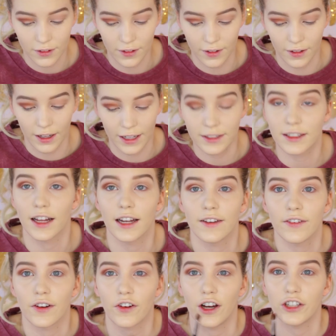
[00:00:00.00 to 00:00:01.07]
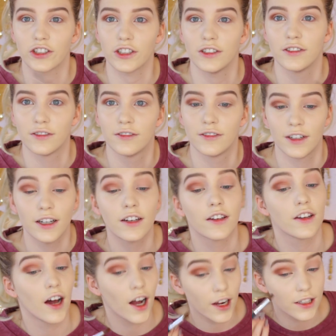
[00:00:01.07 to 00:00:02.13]
That's not even a question.
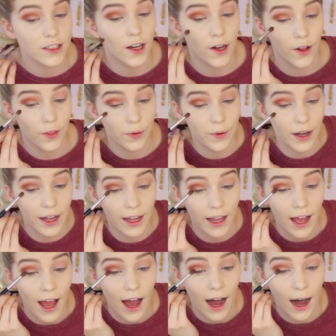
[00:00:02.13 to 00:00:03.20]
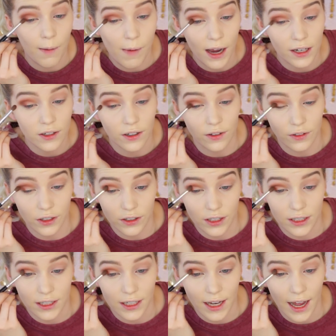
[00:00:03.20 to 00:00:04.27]
Dogs all the way. I'm actually
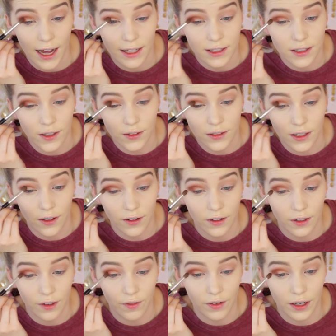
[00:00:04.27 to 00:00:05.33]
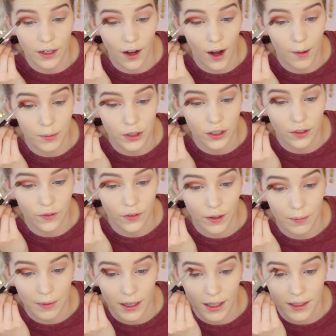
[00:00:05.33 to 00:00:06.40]
allergic to cats, so it's not really even an option
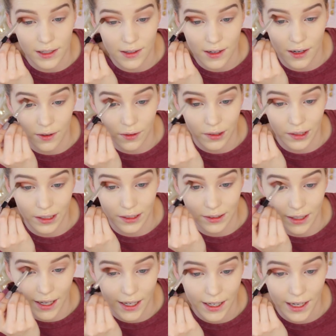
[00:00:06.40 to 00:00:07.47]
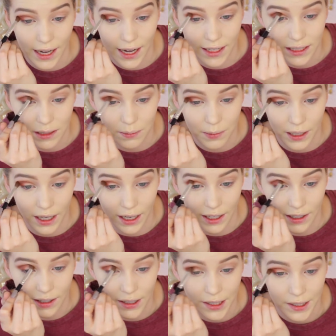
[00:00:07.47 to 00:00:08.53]
for me. It's not that I don't really like cats,
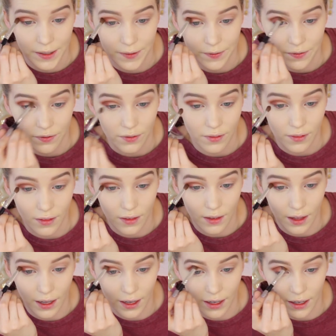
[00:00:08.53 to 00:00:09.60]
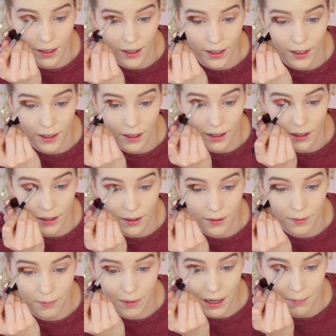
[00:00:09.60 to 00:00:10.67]
but they
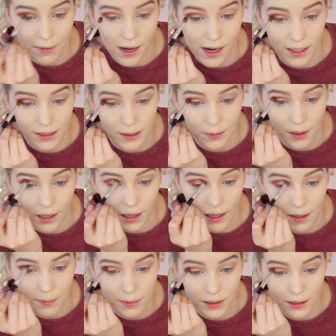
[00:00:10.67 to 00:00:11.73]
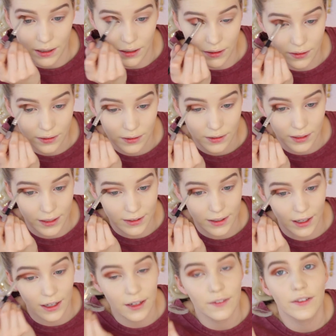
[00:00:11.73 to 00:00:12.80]
make my eyes swell up, so that's
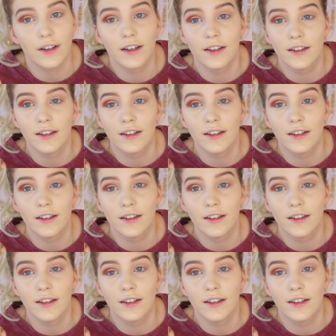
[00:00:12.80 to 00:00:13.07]
kind of